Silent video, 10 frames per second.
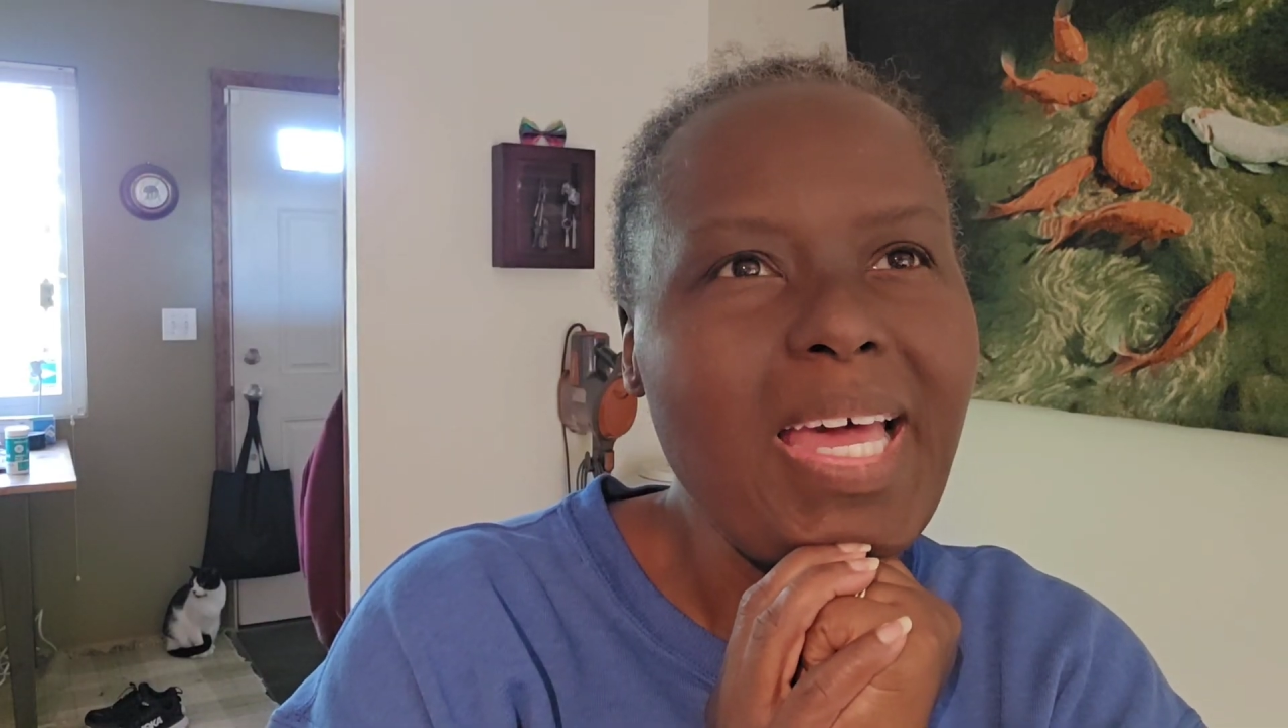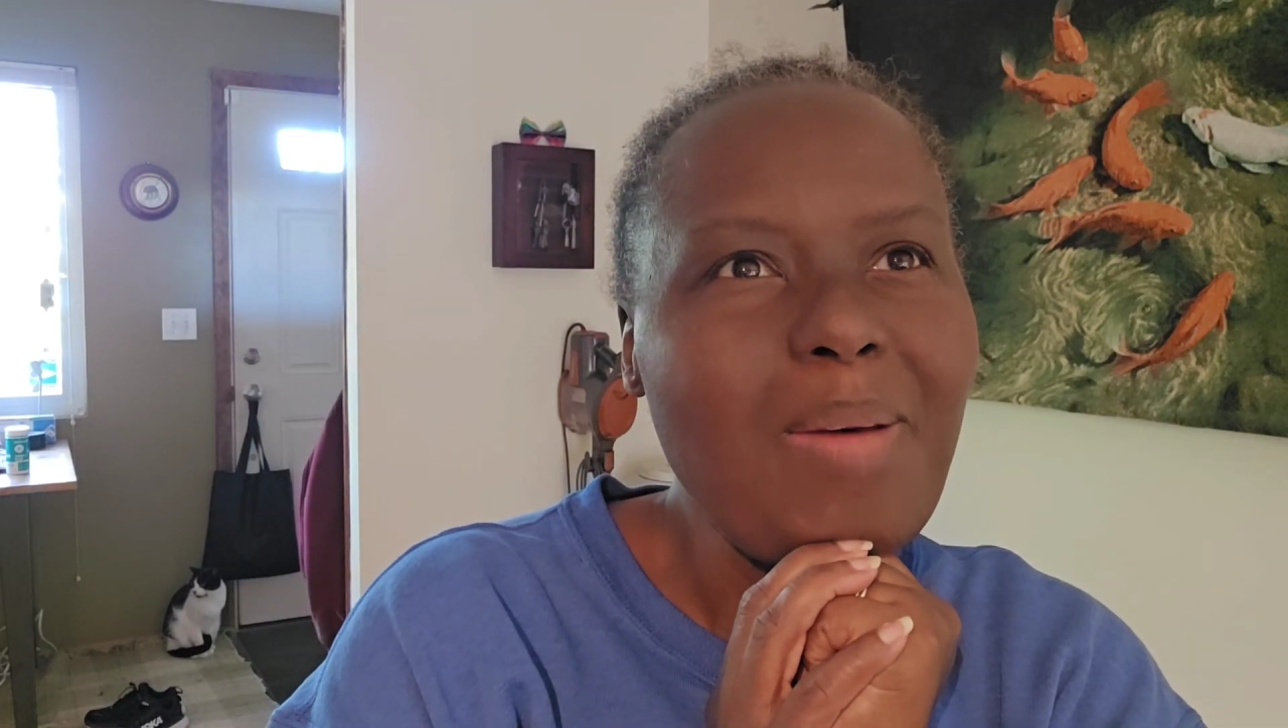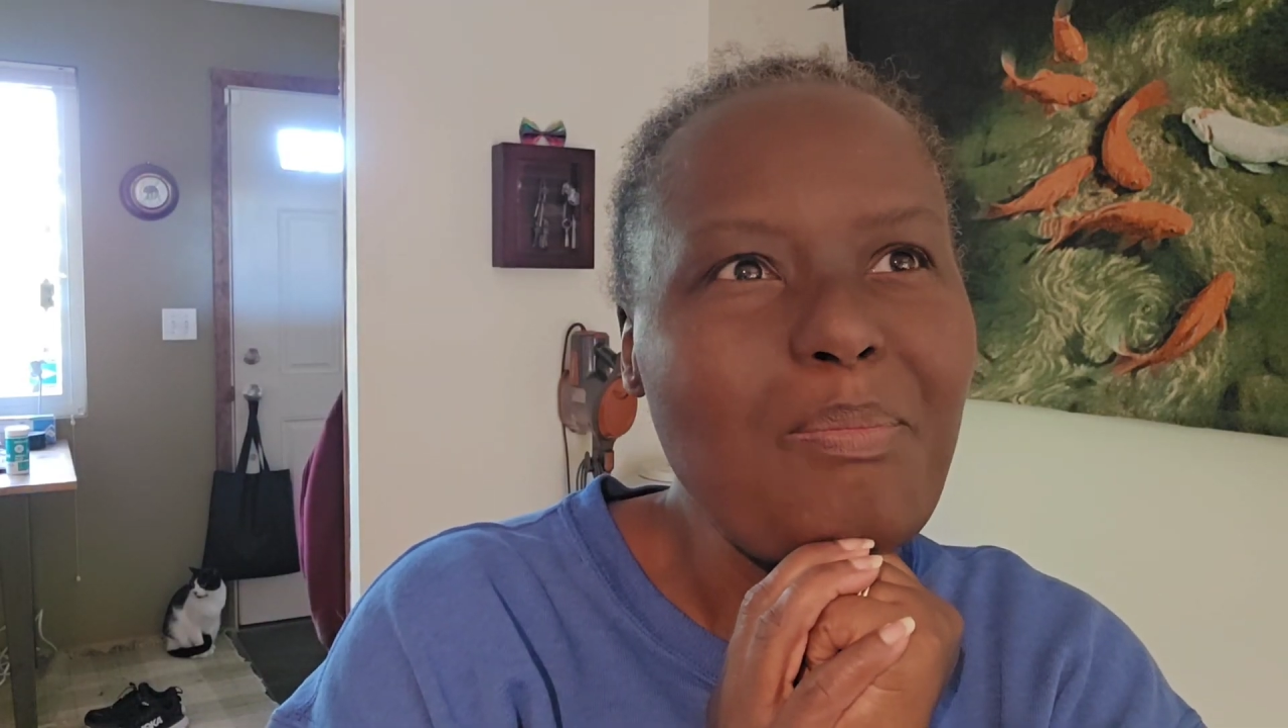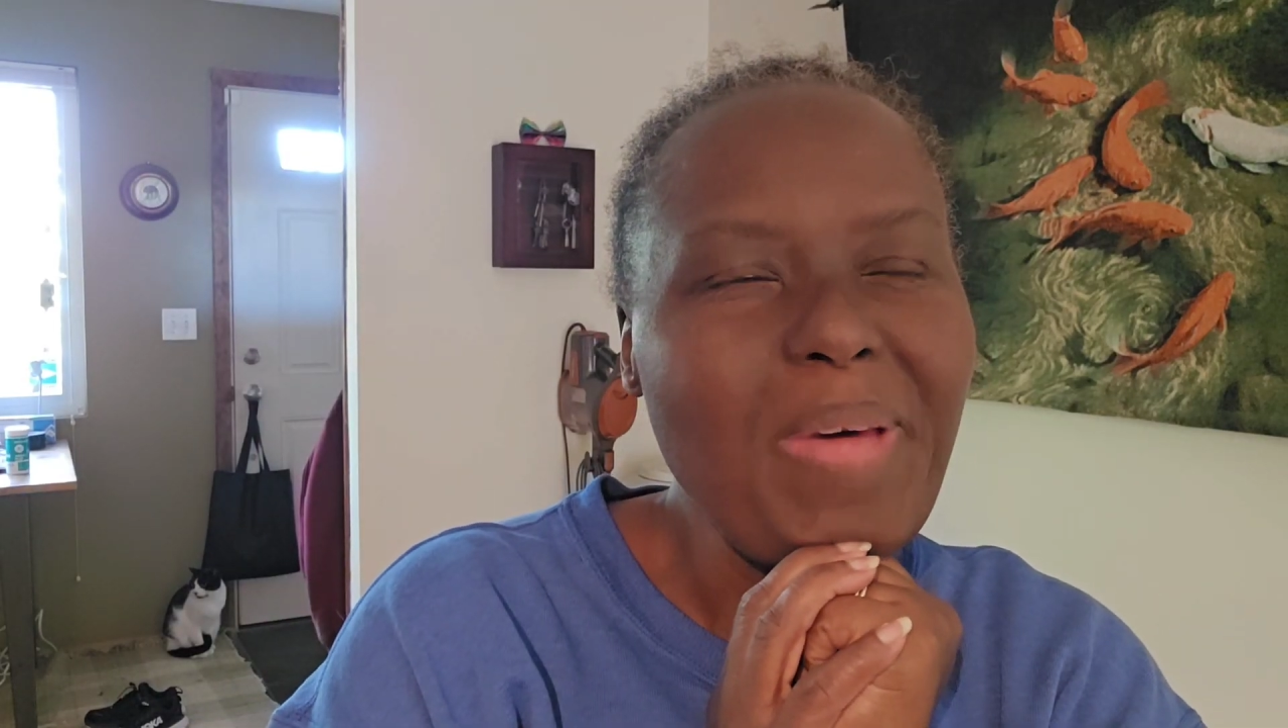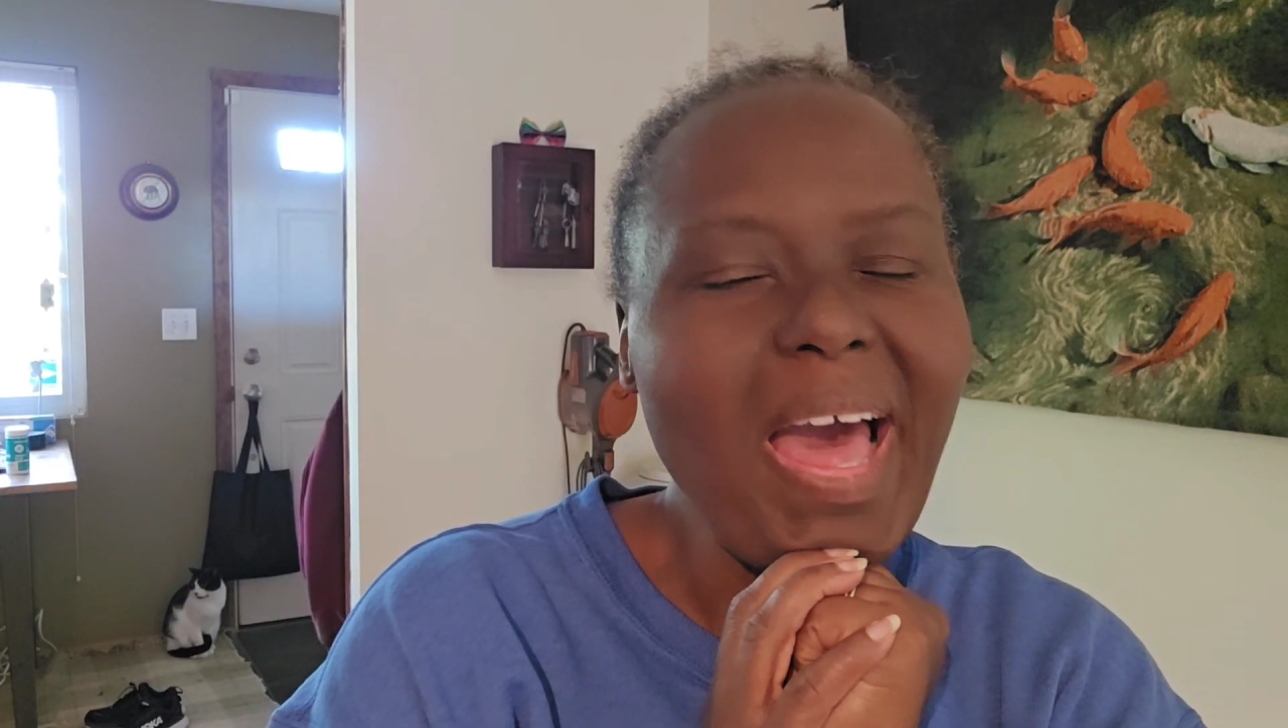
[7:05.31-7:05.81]

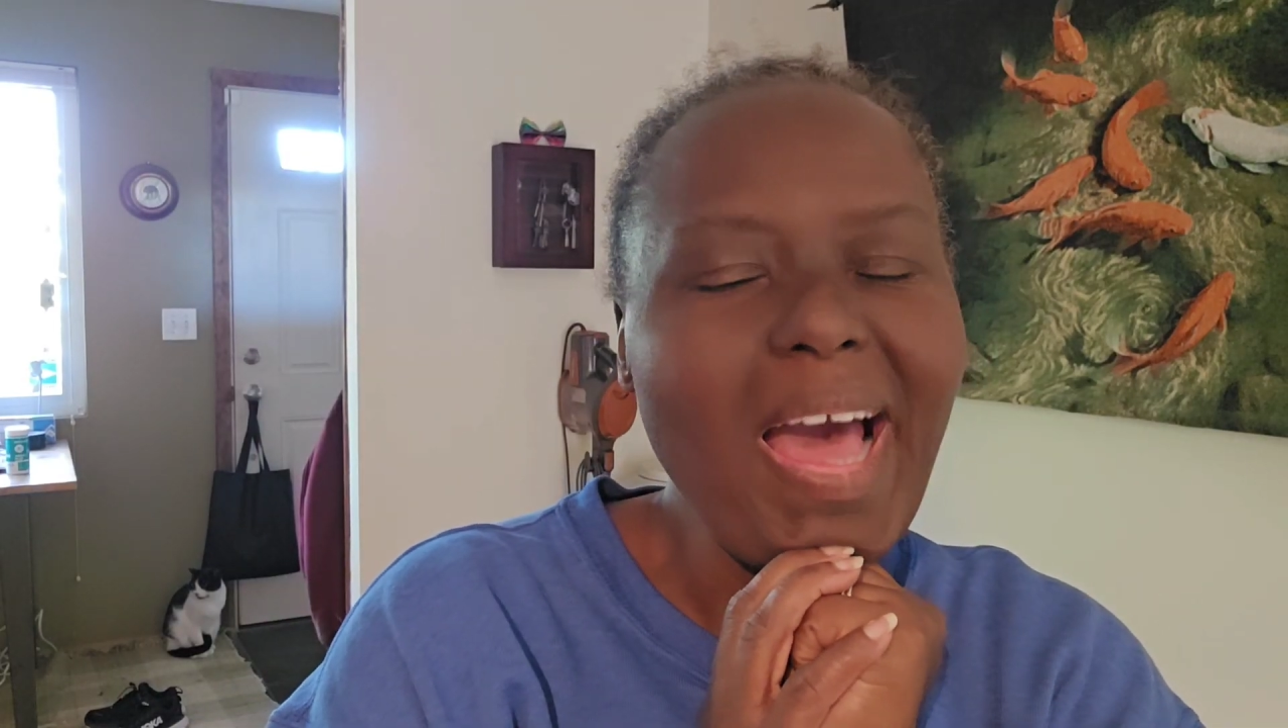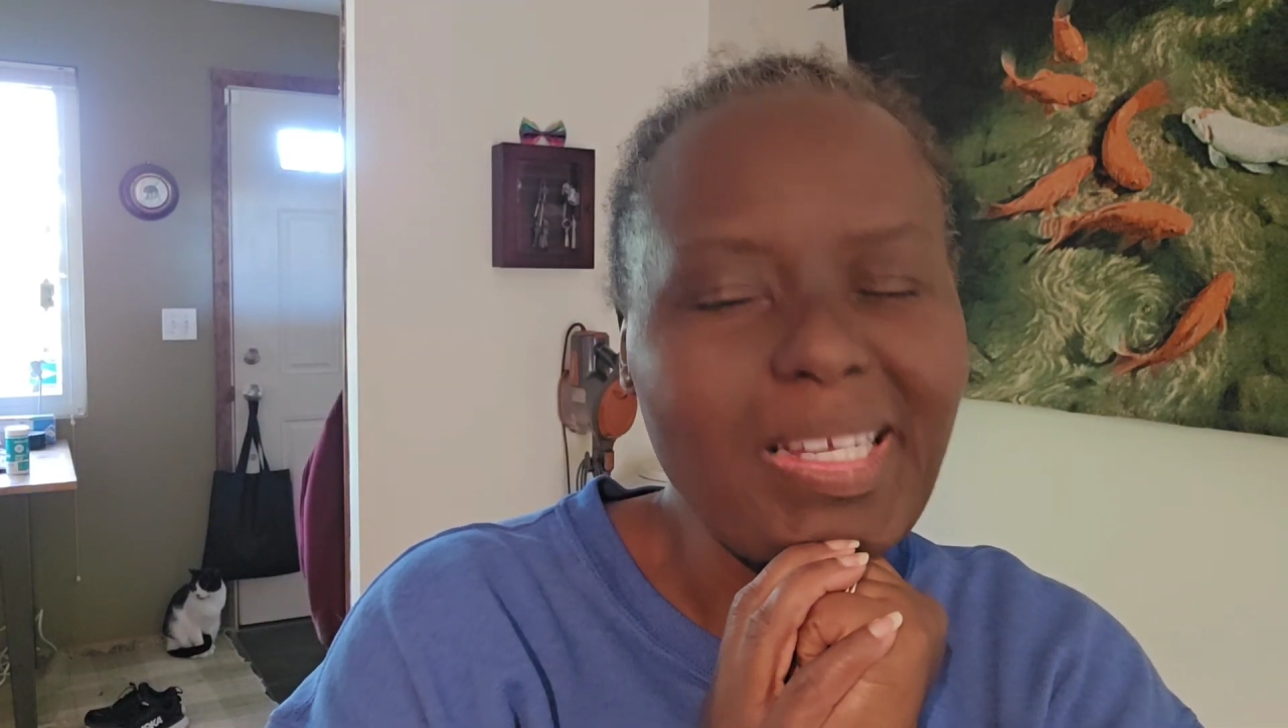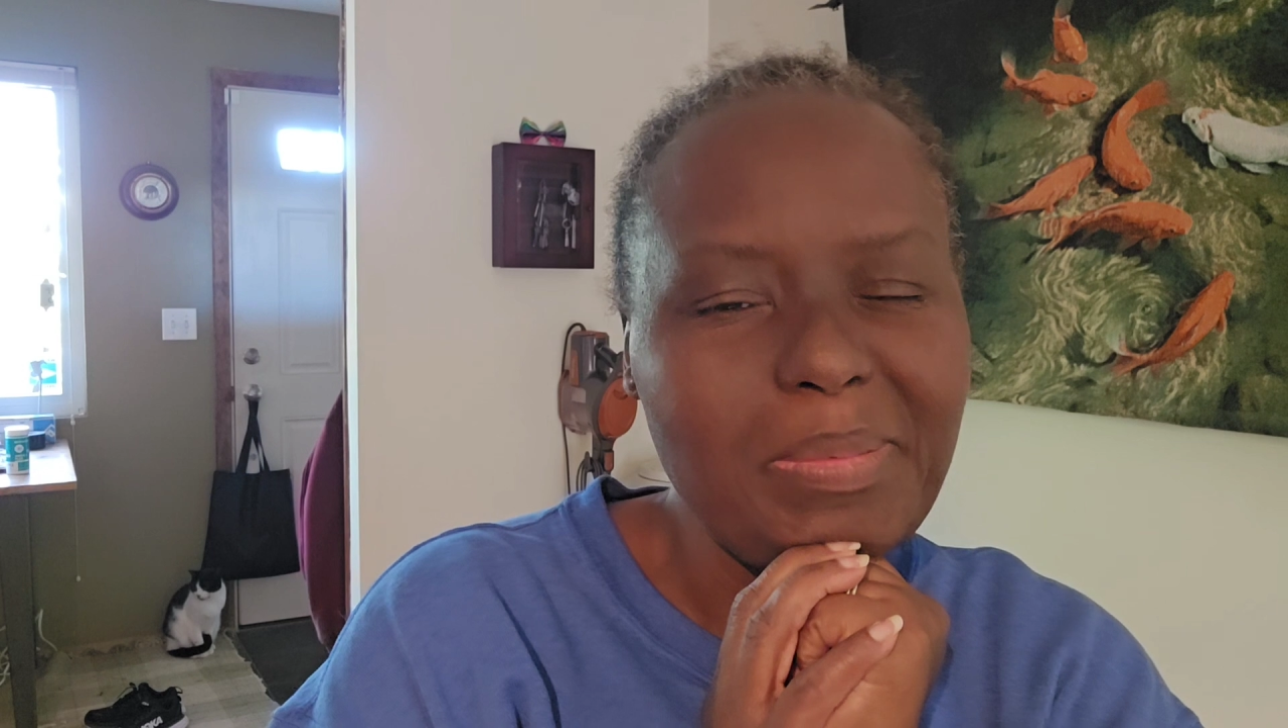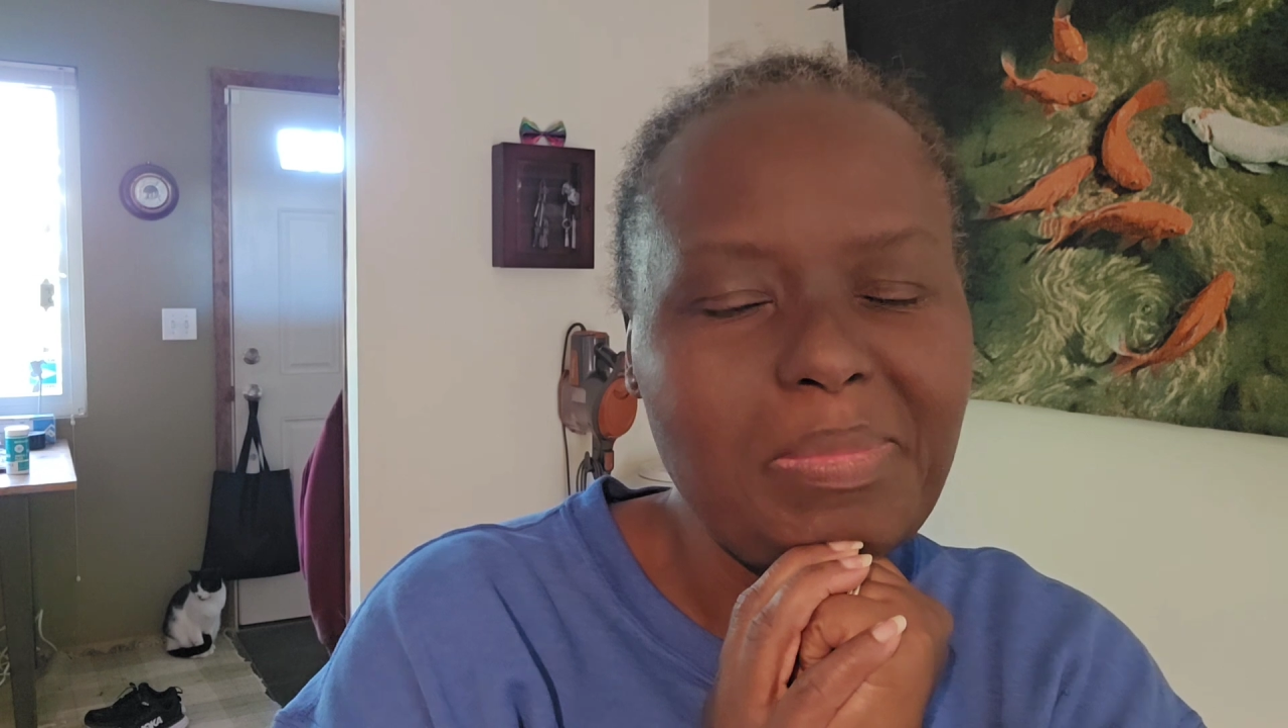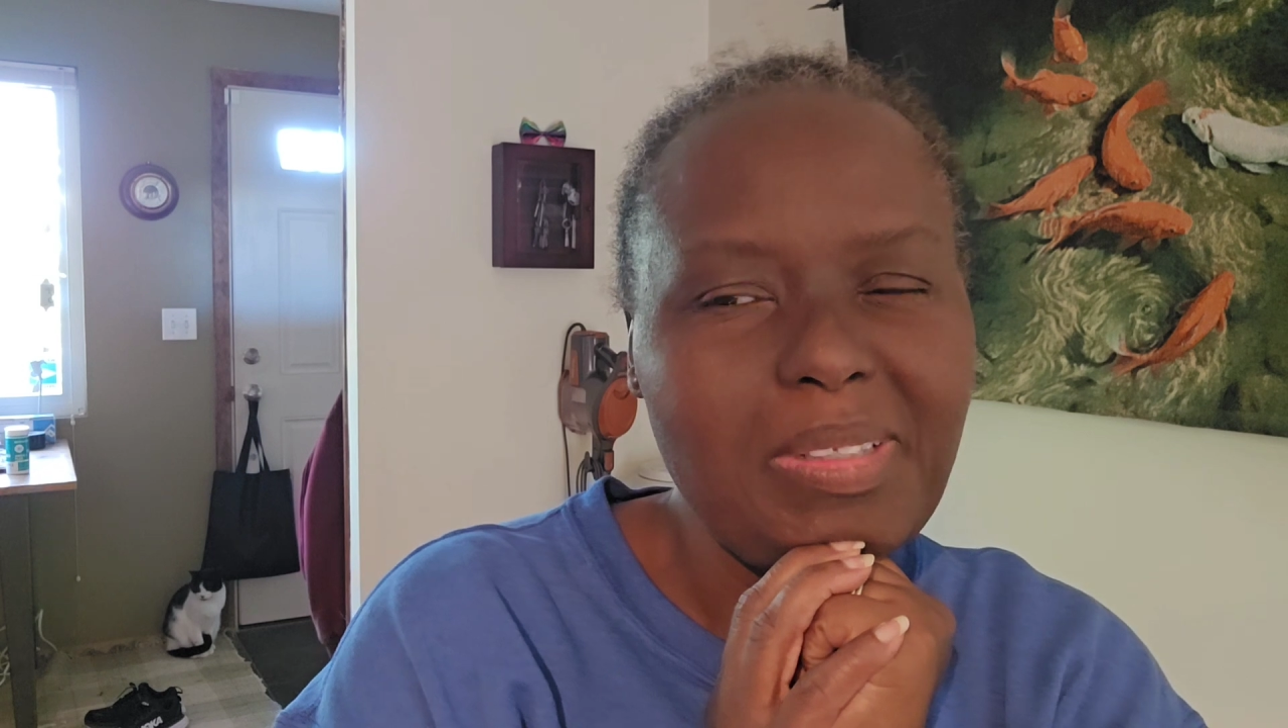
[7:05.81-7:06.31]
am back.